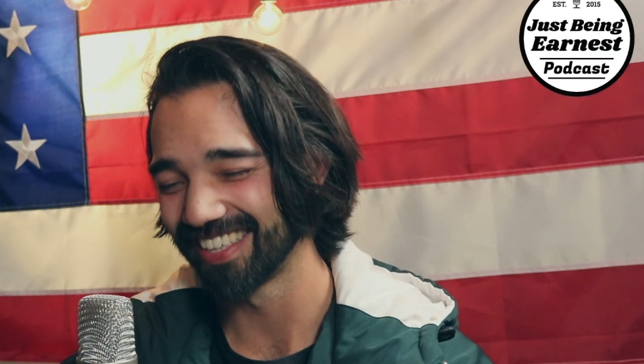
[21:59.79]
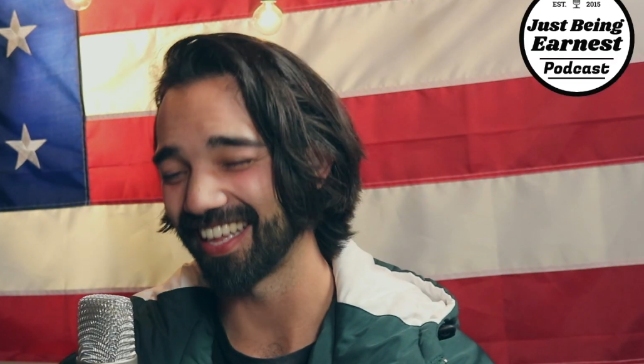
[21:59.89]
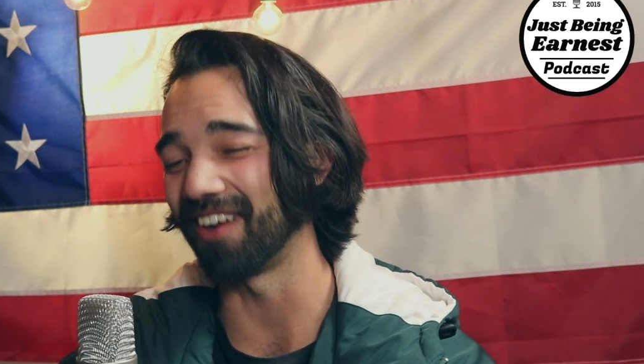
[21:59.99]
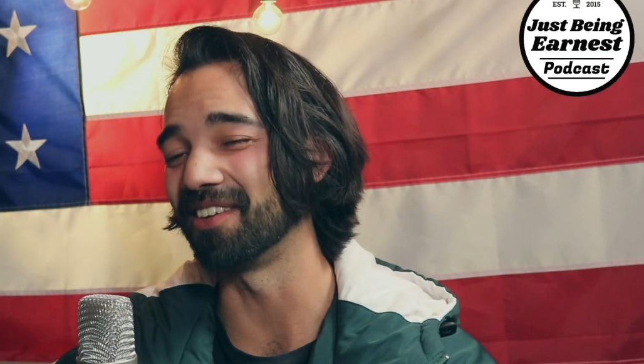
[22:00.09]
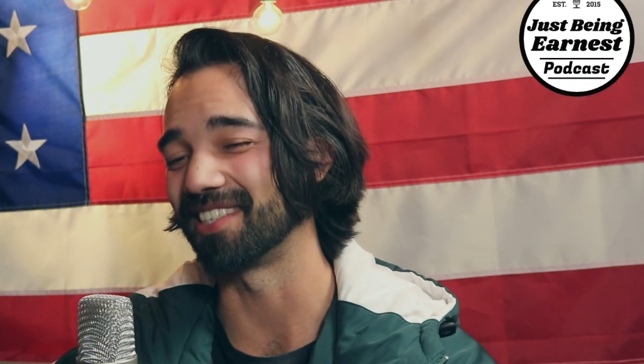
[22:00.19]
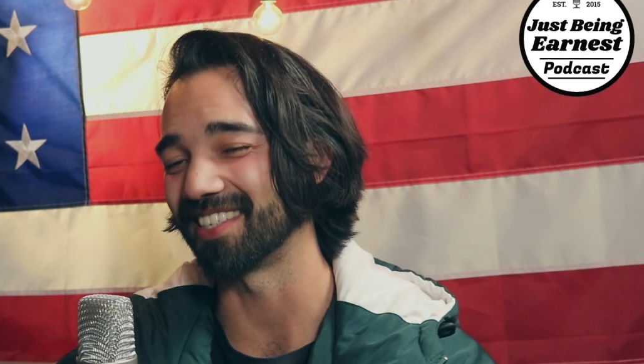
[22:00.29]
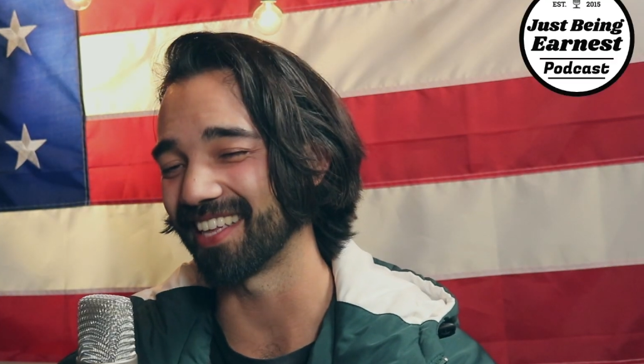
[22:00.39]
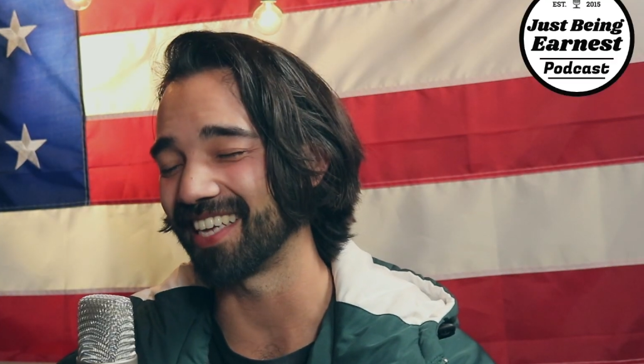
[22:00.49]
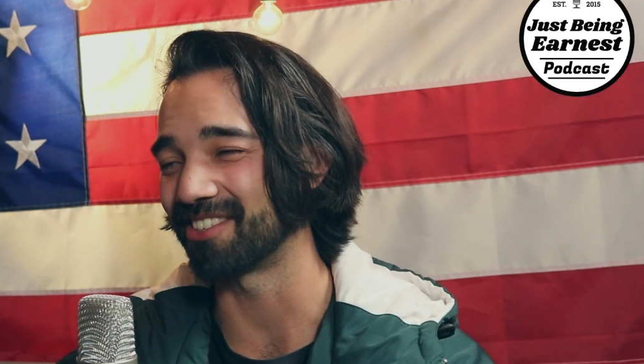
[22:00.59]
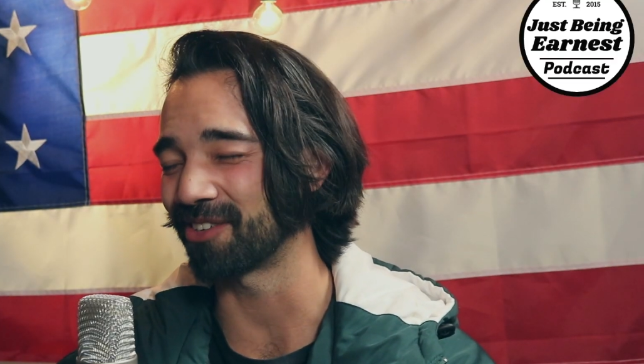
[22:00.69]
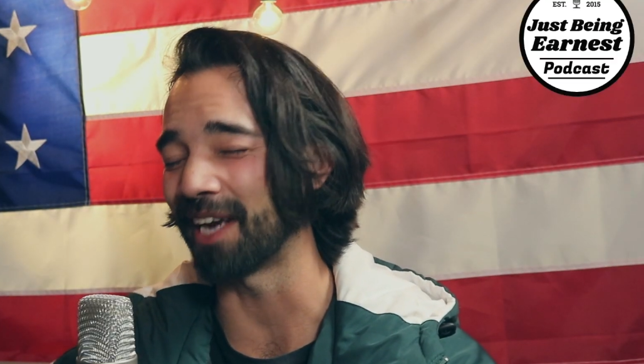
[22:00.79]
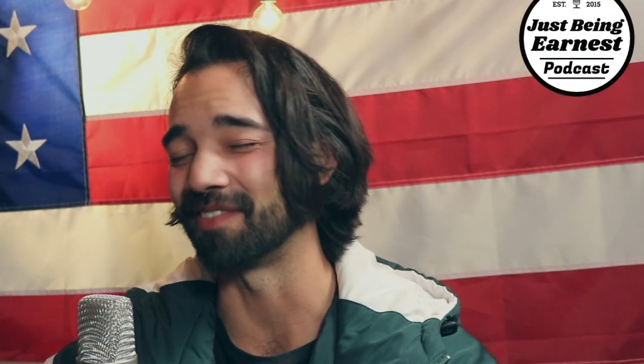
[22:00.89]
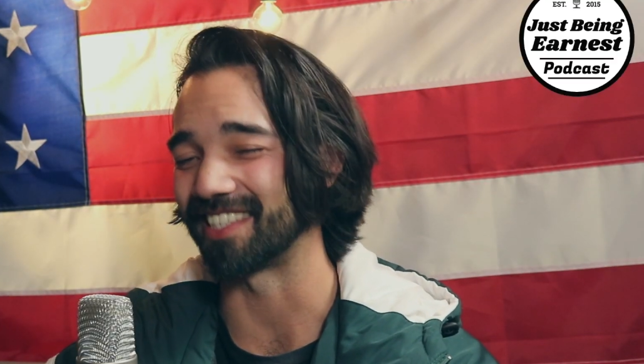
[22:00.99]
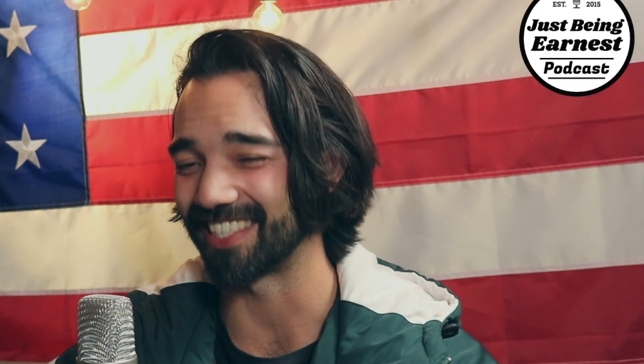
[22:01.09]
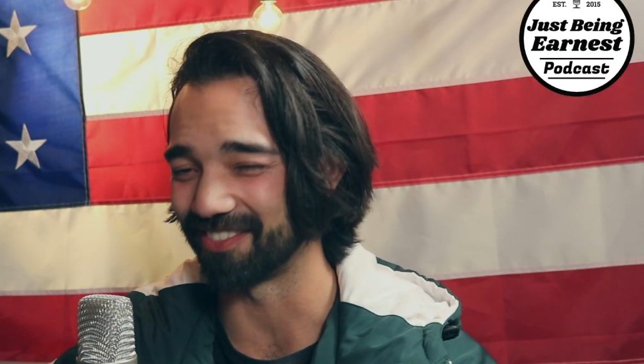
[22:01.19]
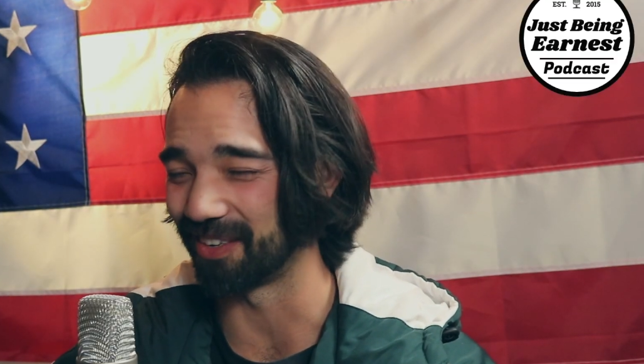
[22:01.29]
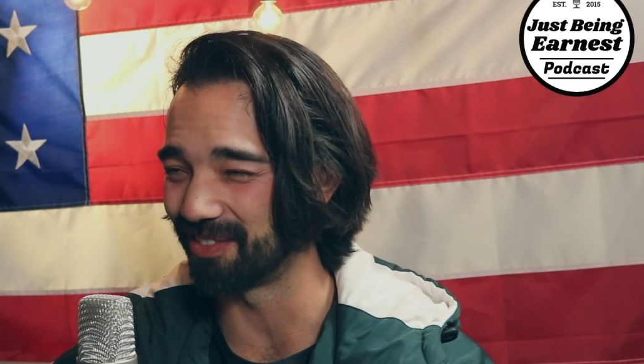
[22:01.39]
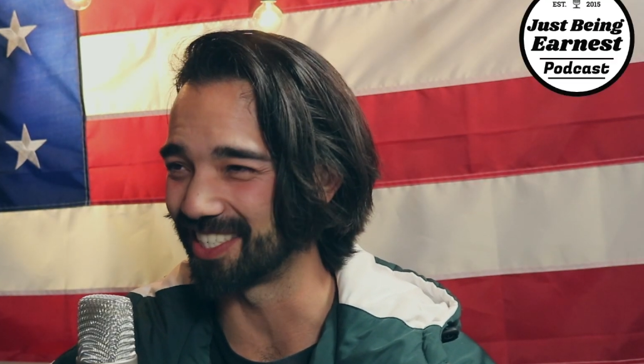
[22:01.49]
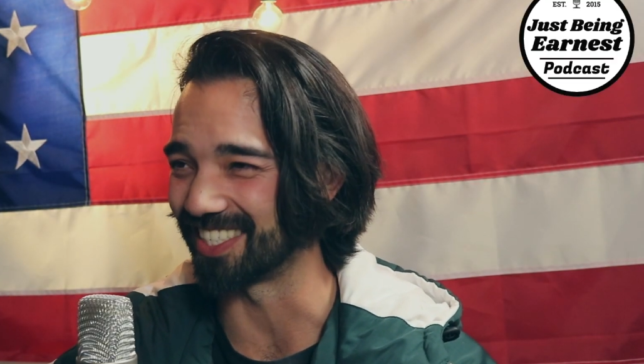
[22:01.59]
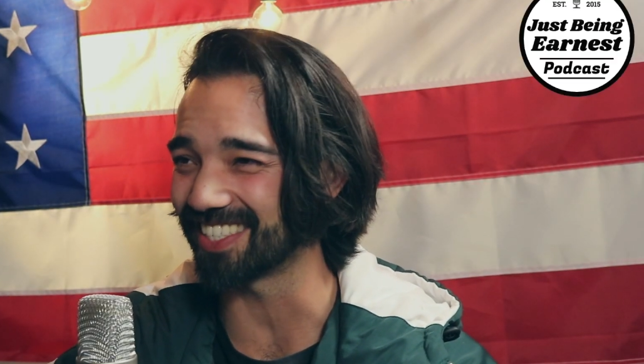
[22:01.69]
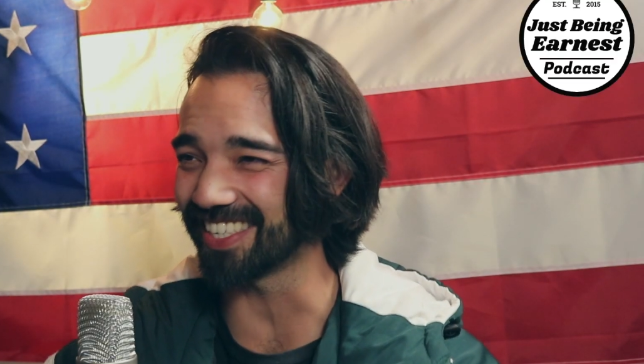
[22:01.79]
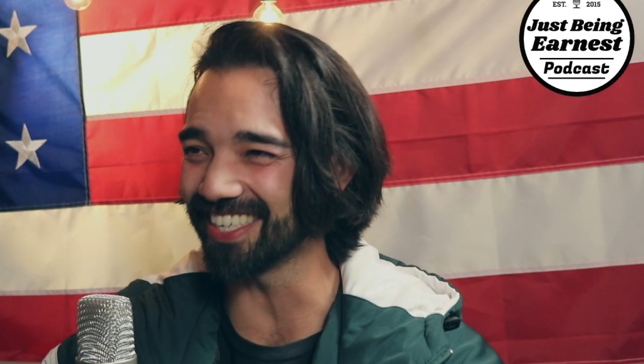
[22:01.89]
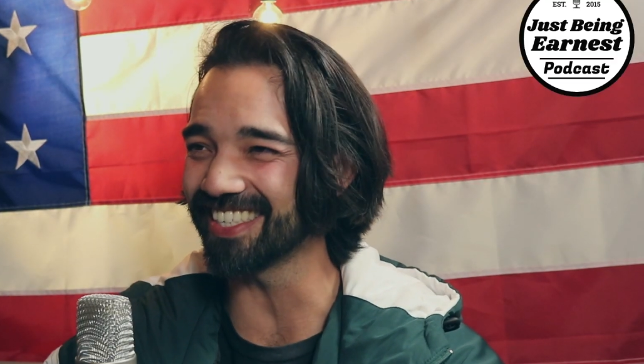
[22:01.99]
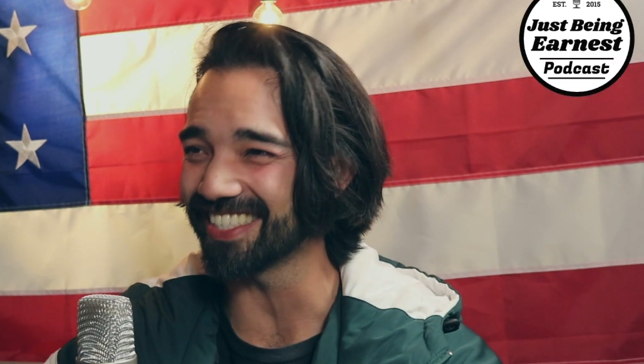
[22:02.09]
That was a light travesty what we just saw.